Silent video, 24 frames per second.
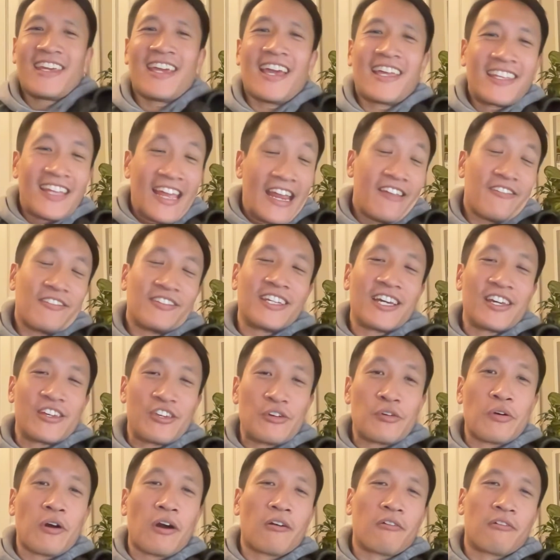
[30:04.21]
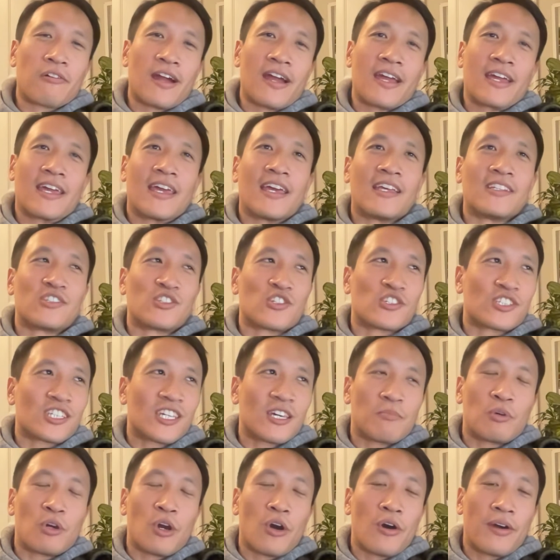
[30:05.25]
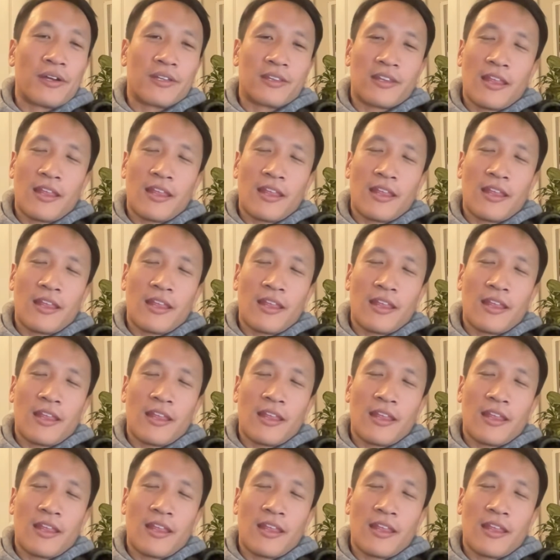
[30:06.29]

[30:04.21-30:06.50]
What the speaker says: the end of the day, you are right. It's just keep going.